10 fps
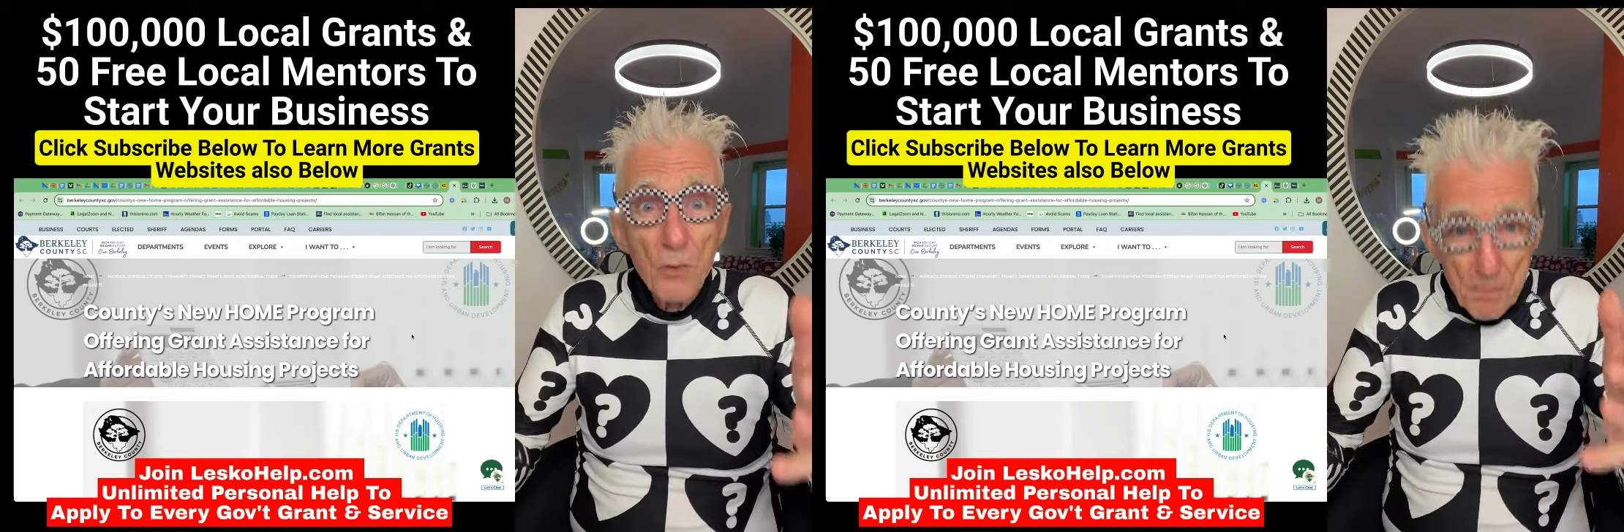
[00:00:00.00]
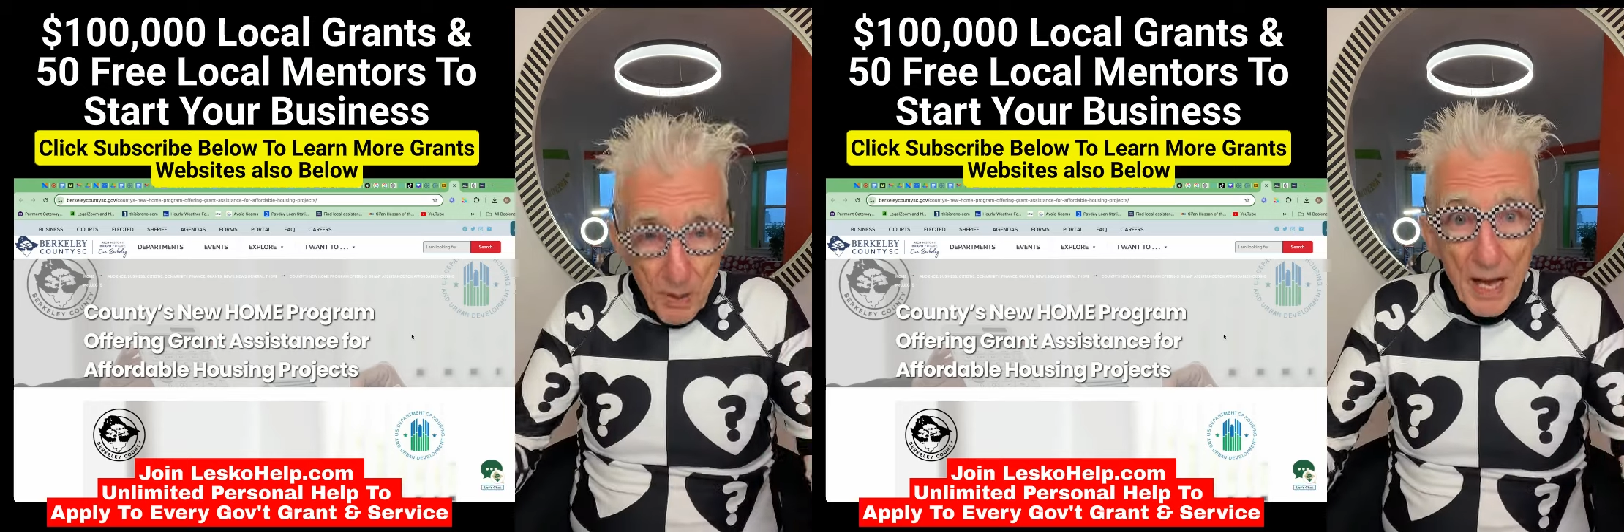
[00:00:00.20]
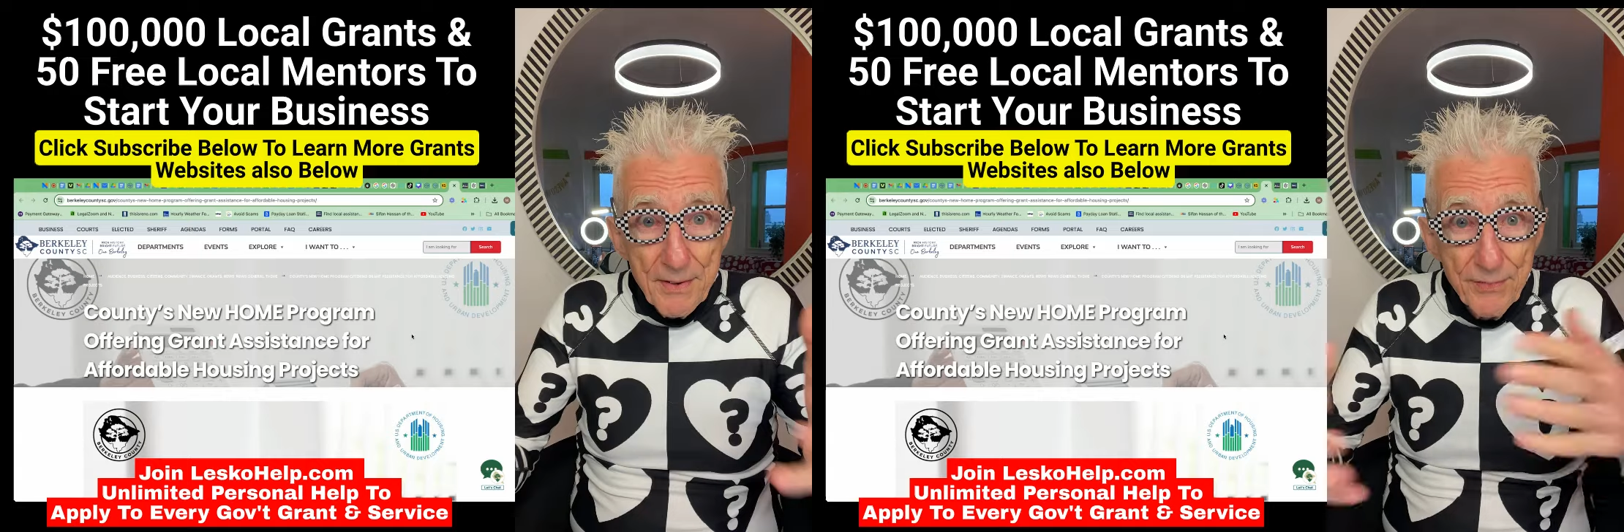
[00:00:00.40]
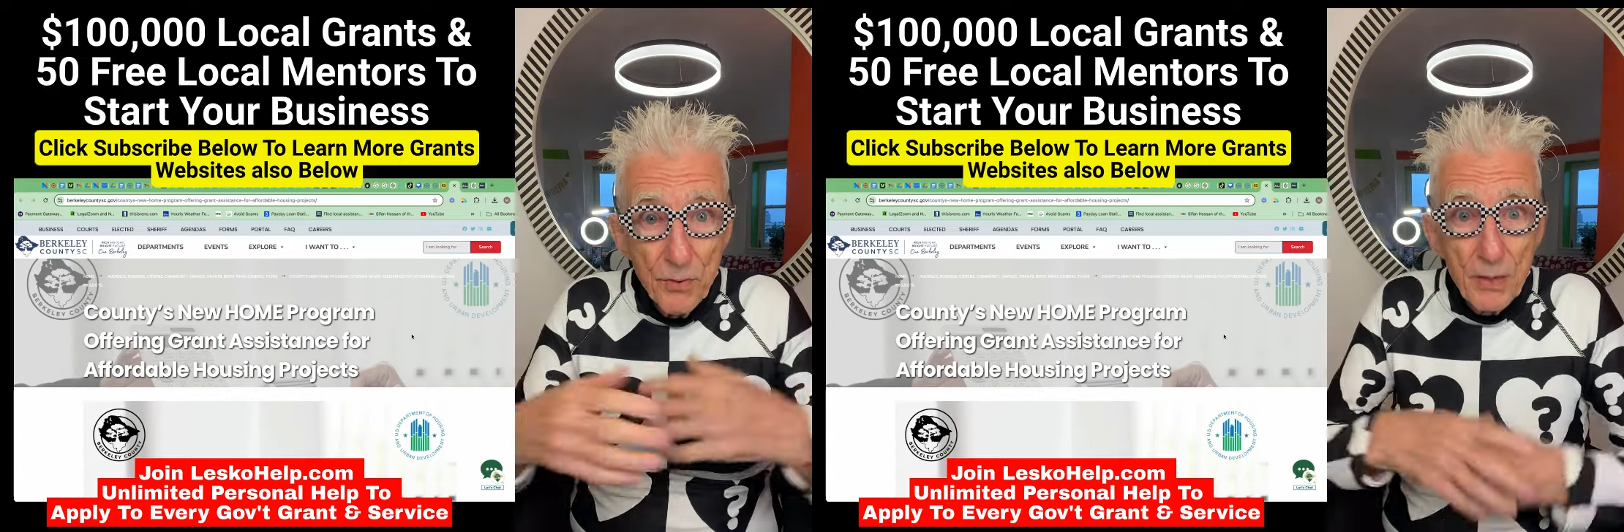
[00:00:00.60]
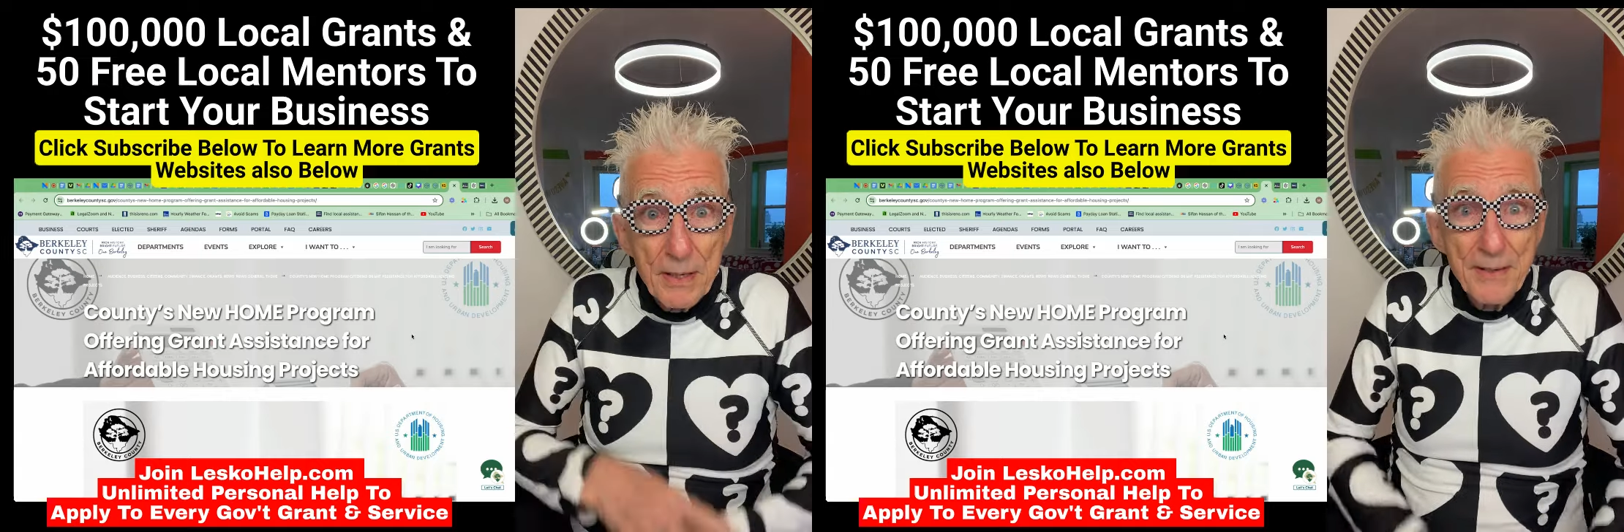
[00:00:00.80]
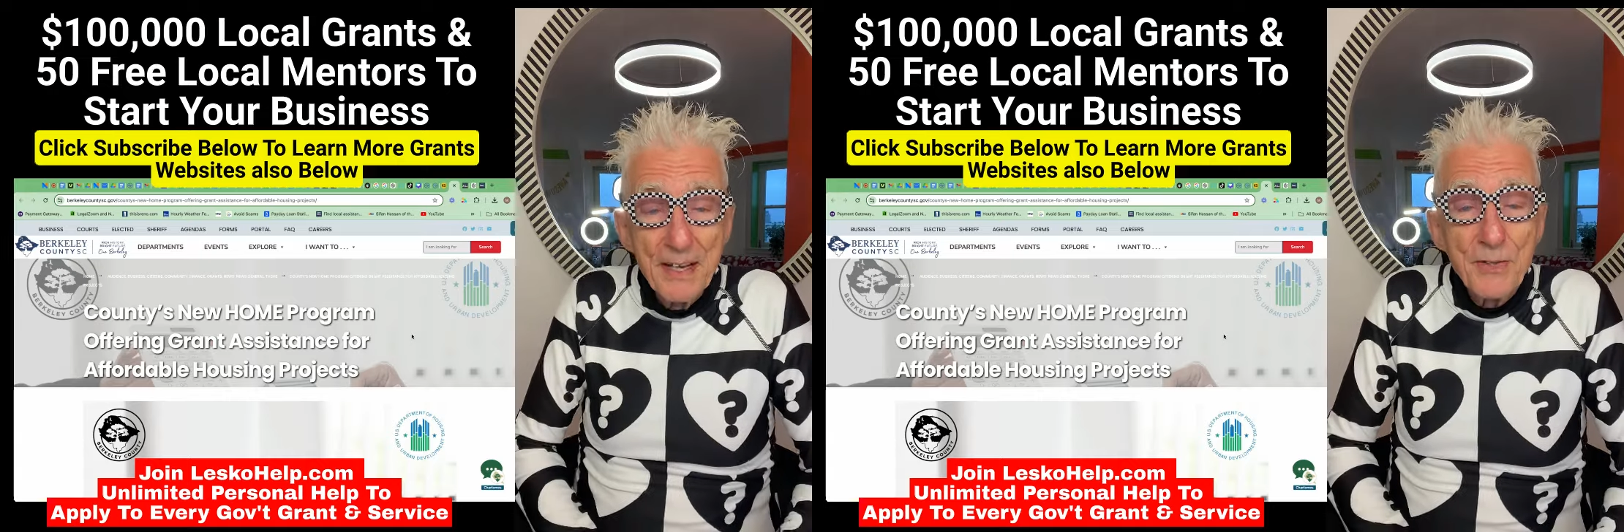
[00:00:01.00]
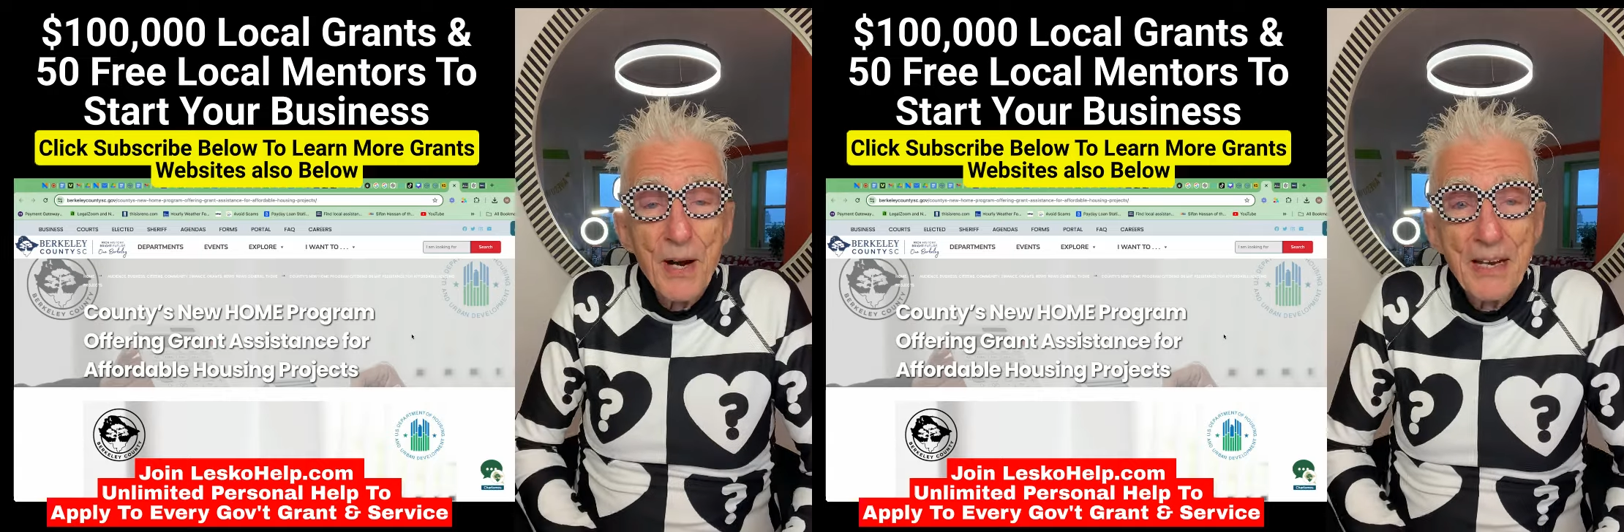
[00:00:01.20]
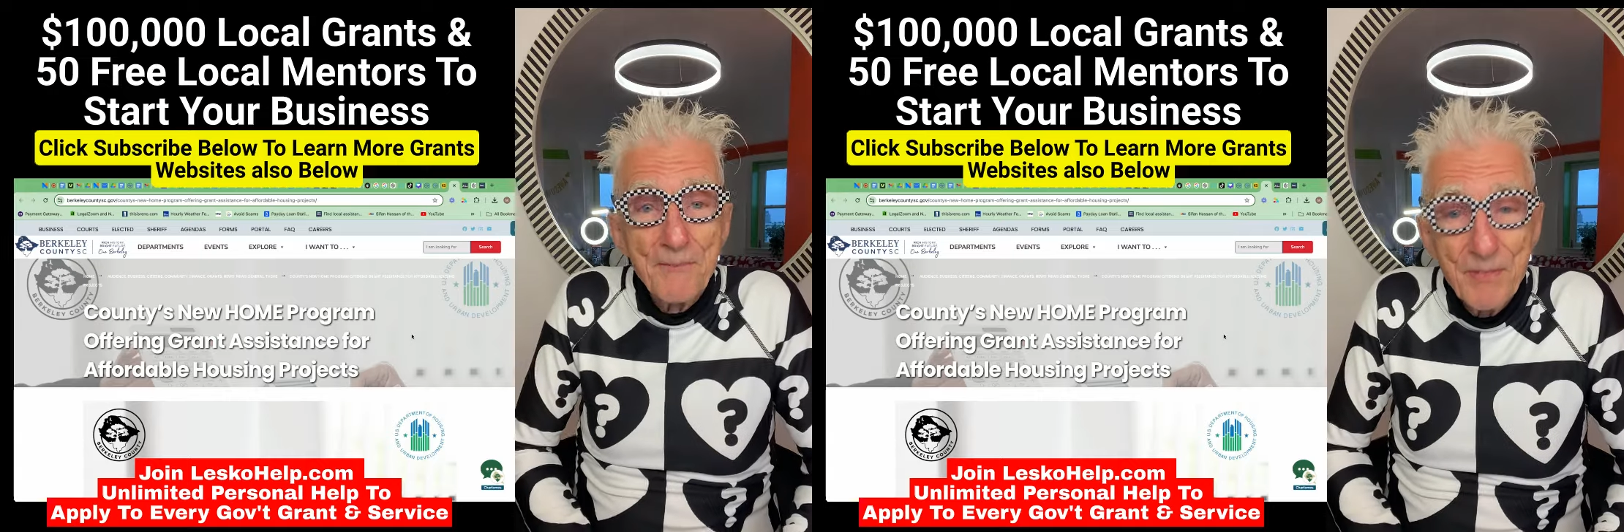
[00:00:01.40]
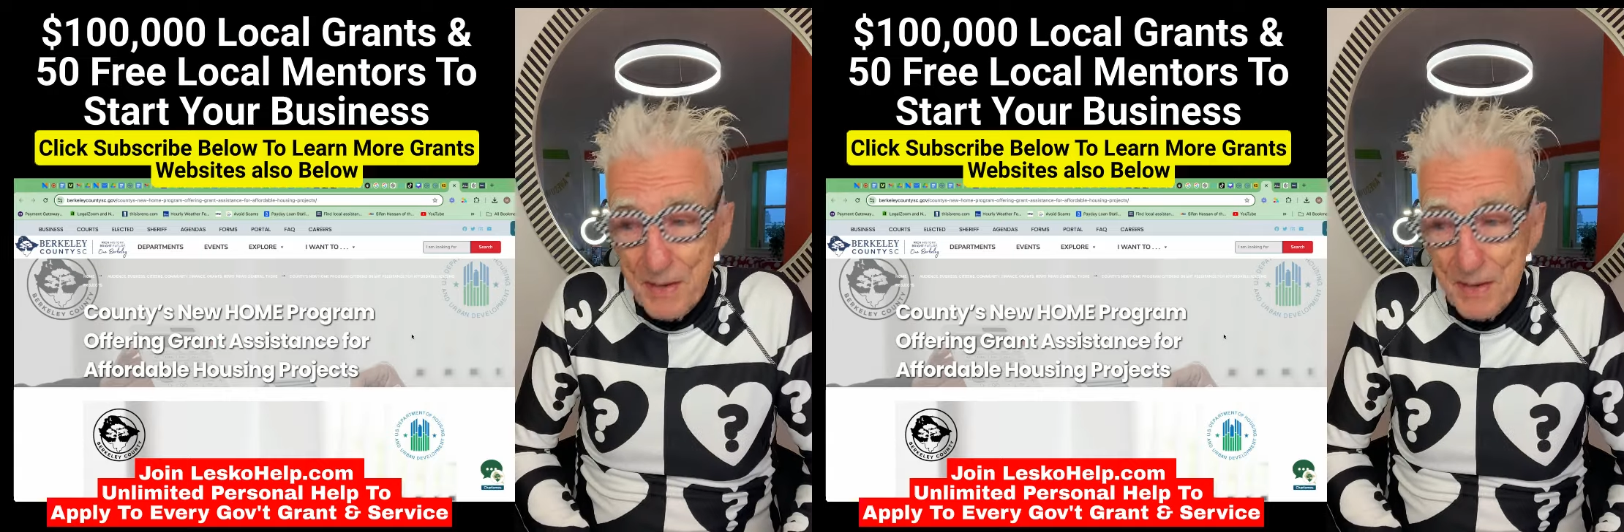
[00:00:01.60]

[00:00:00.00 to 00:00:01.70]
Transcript: apply for it. That's right.